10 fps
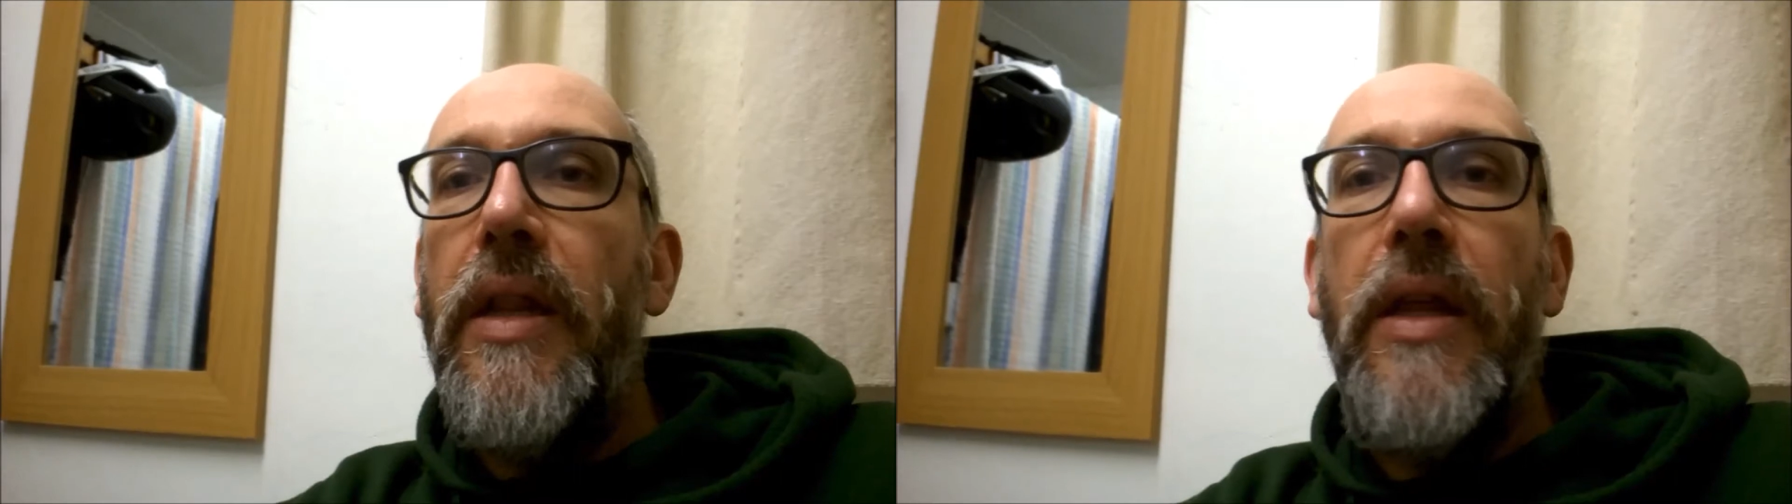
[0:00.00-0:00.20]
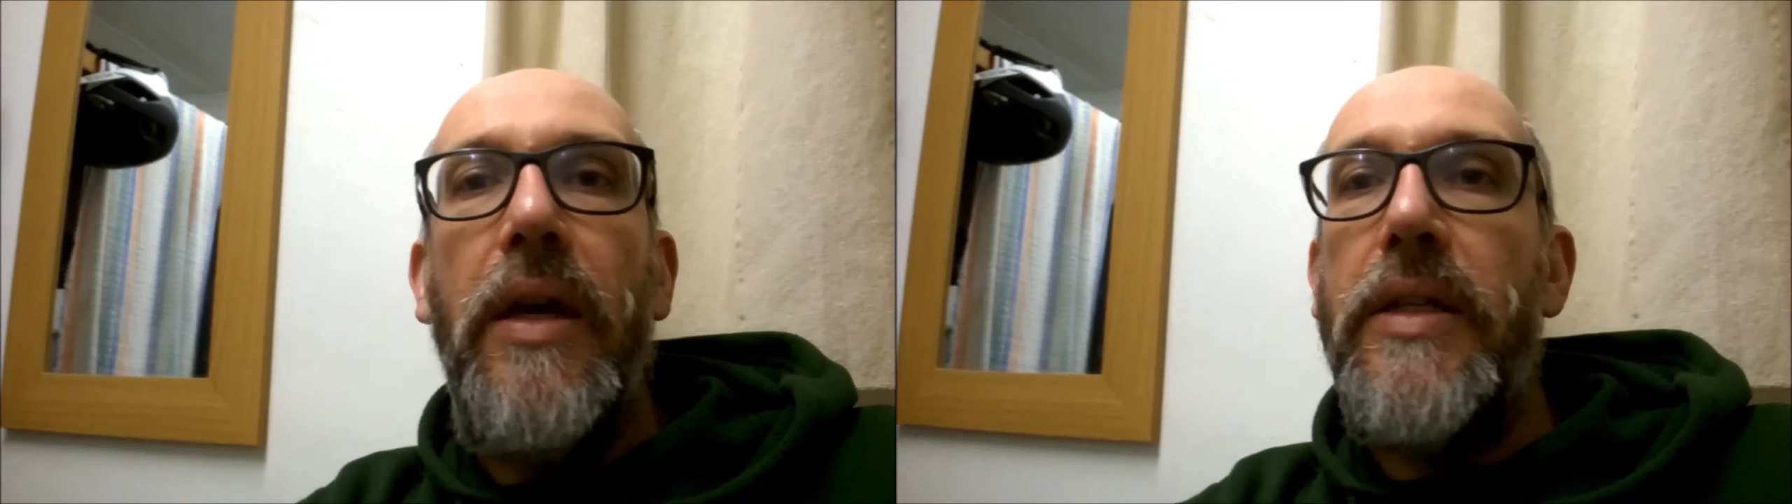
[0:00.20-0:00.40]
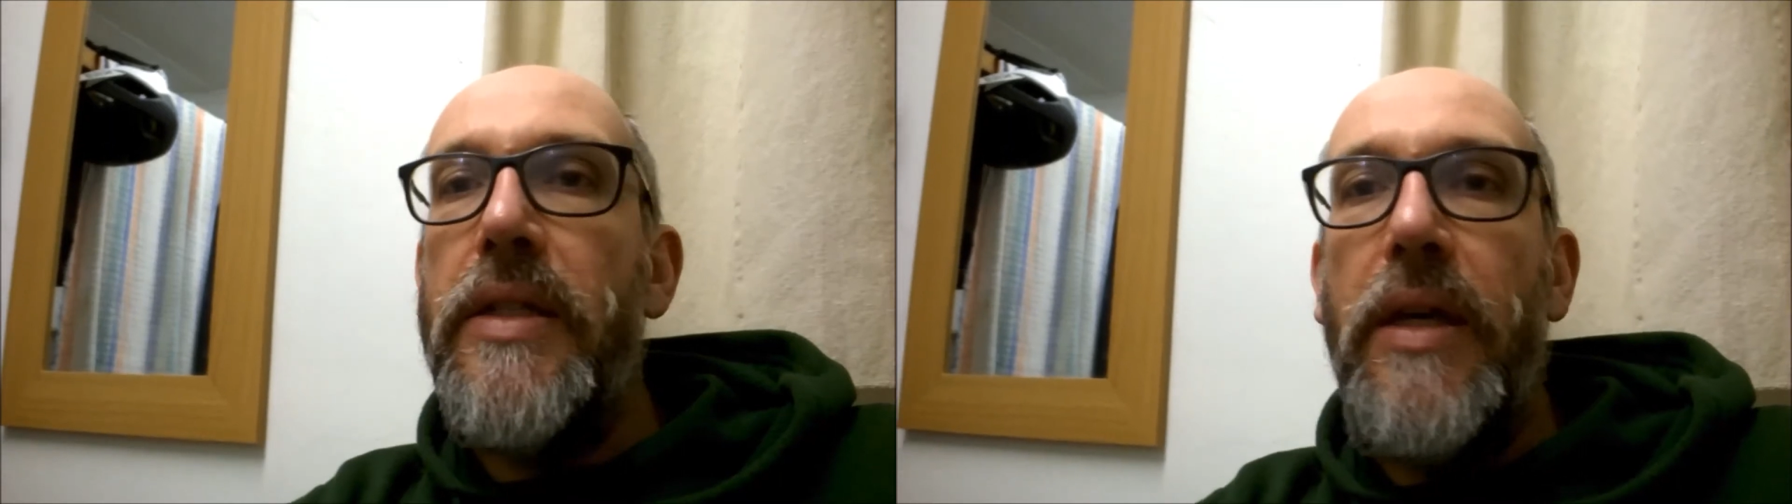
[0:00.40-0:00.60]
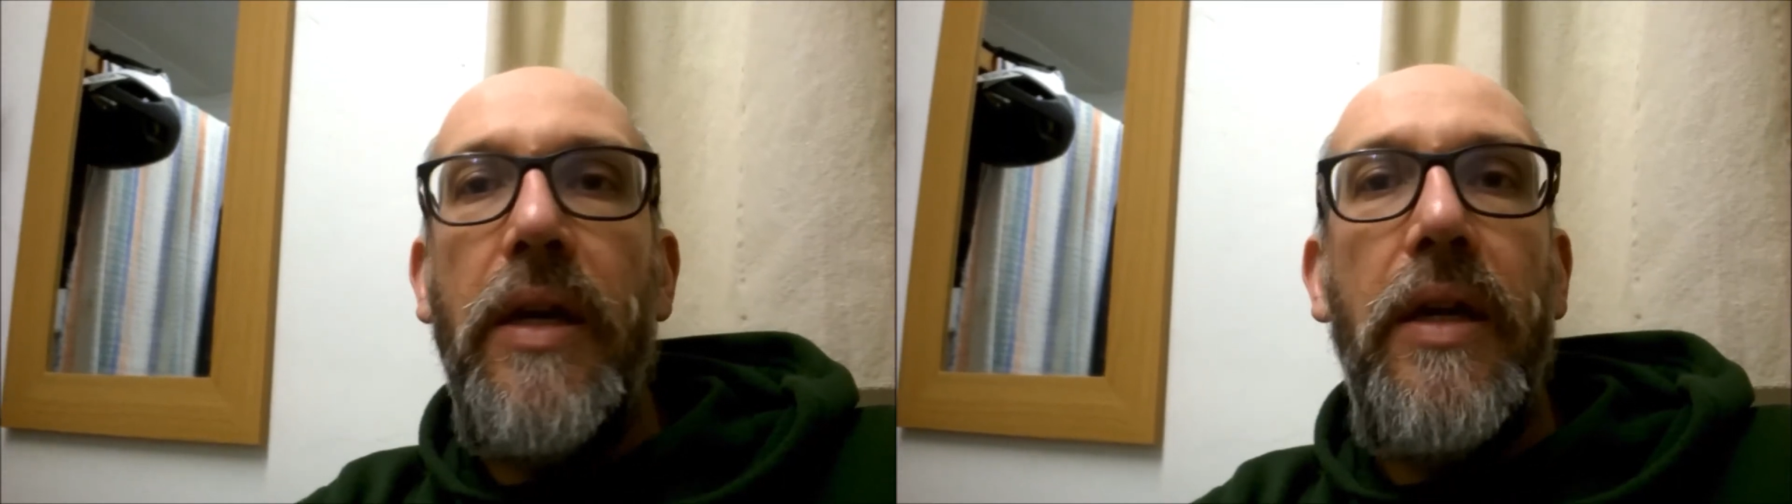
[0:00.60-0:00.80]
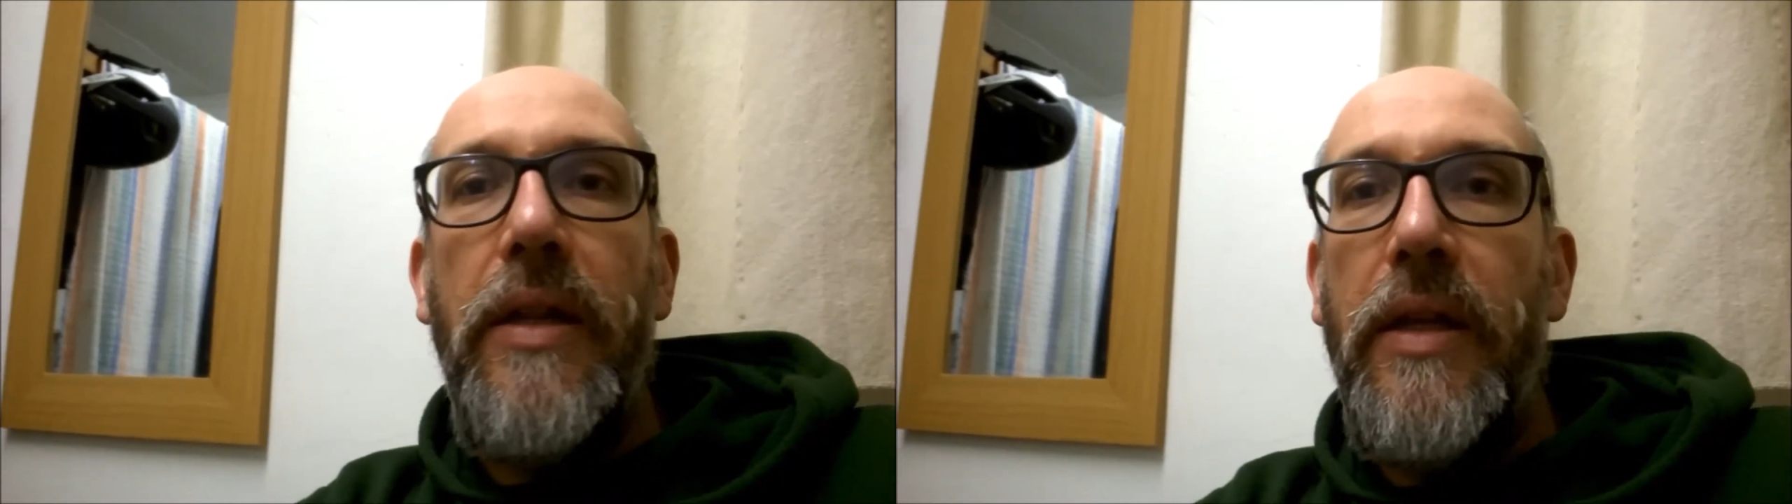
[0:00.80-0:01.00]
that
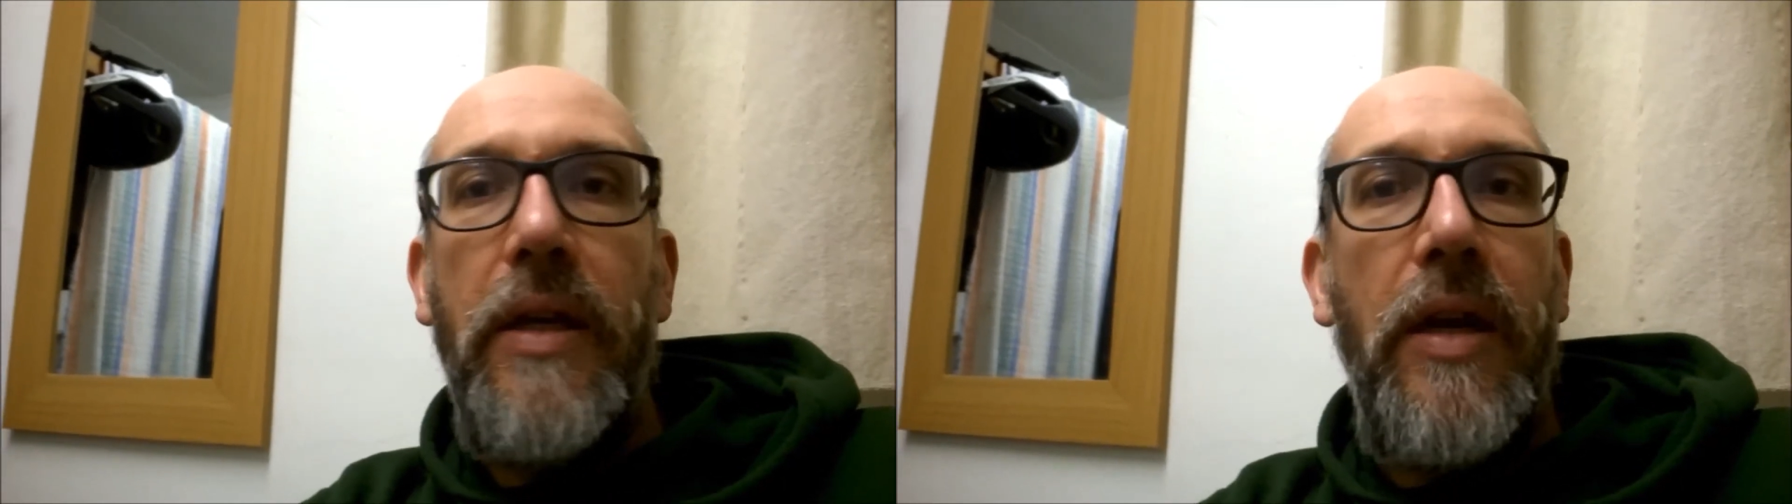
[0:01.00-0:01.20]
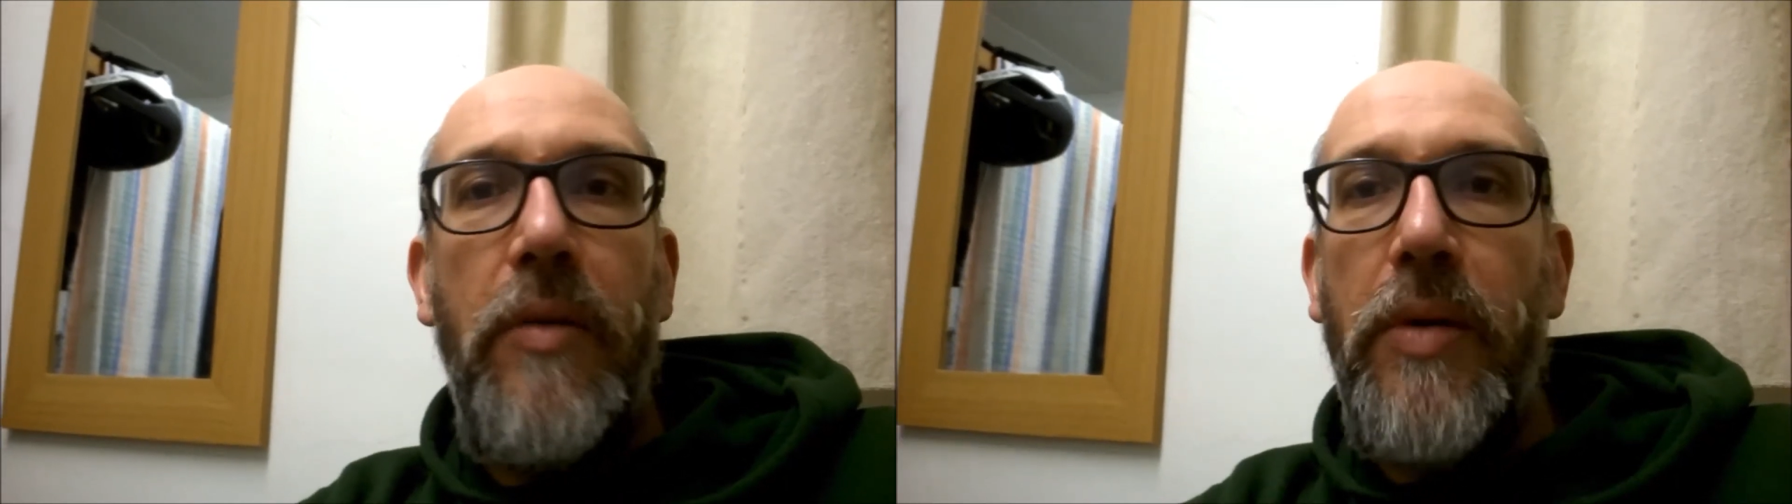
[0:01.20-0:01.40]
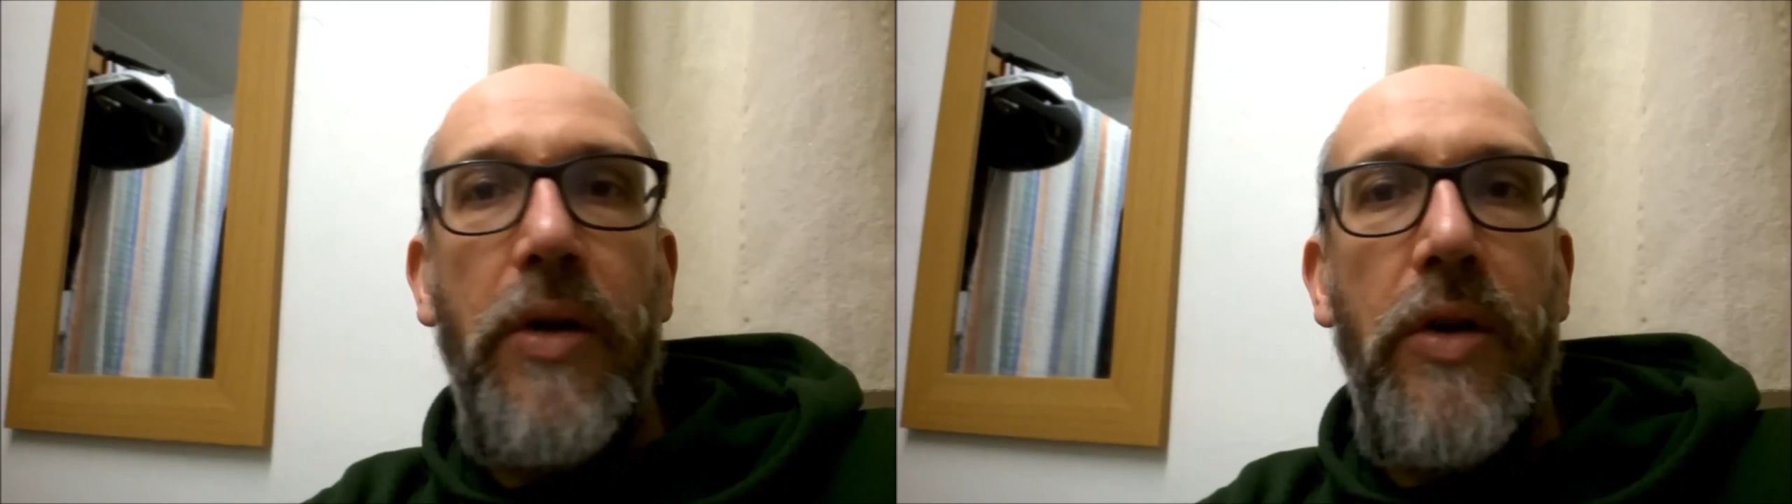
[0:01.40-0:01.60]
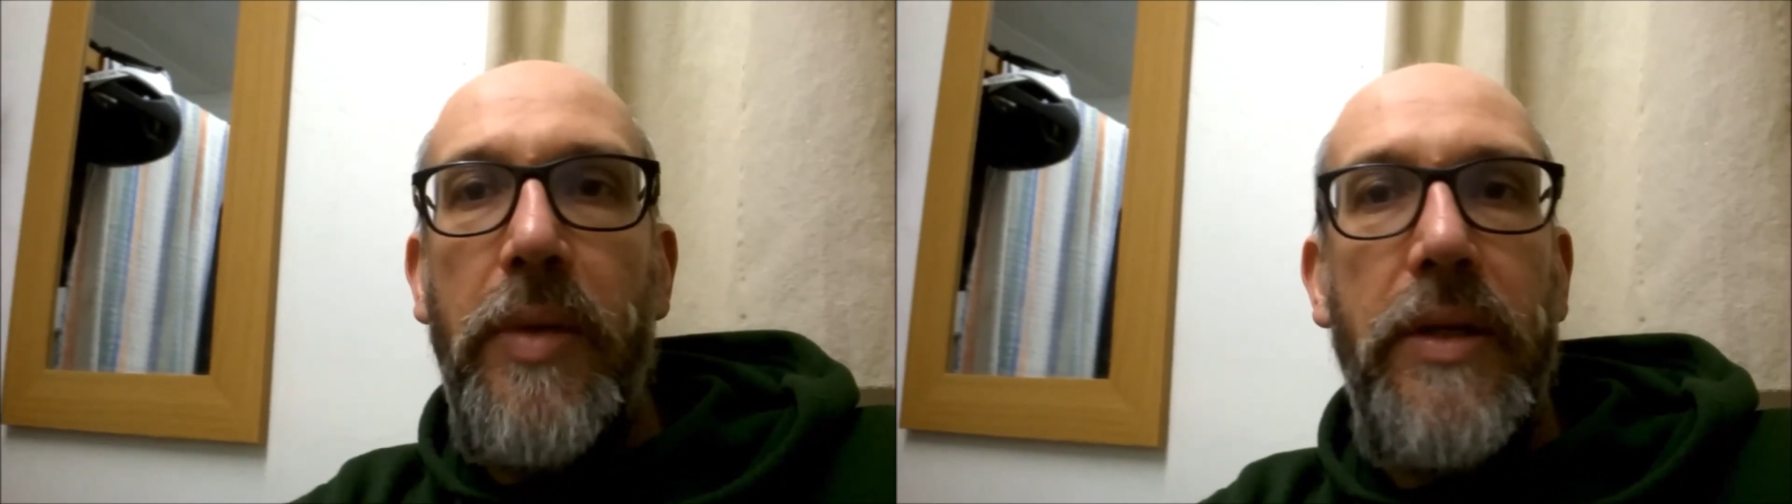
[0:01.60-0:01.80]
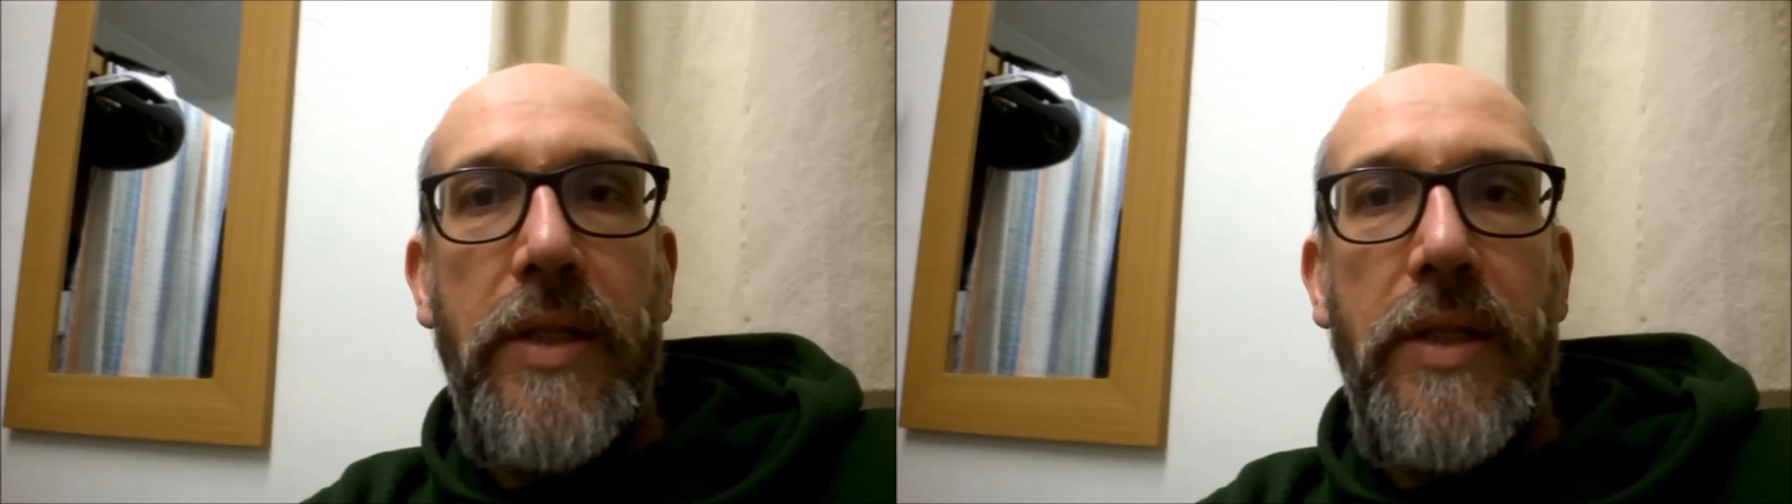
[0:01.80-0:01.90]
the GoPro would have been